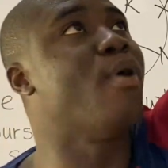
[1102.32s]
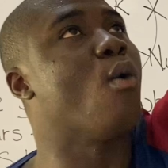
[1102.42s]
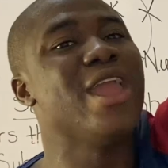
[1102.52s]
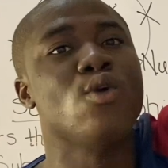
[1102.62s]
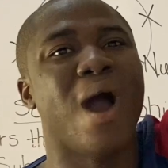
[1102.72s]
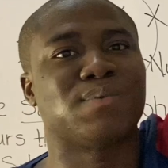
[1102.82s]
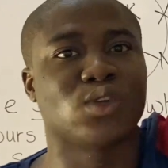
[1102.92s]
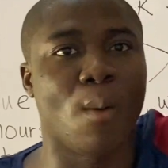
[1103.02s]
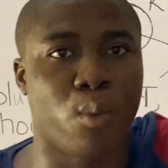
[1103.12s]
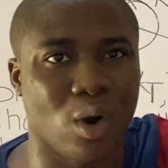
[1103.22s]
But when you
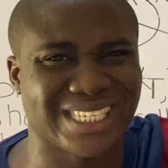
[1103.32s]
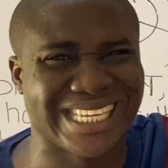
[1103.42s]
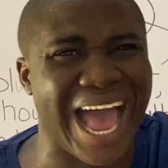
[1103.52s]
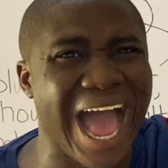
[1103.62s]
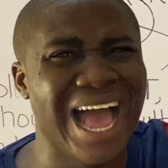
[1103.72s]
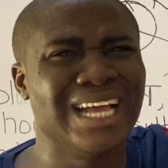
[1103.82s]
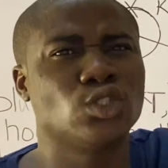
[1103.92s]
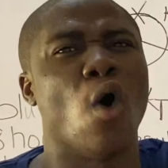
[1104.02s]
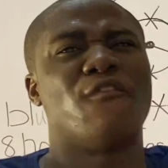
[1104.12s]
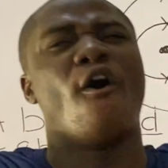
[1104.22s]
absorb water
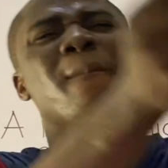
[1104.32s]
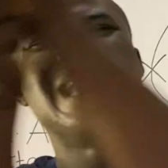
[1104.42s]
to form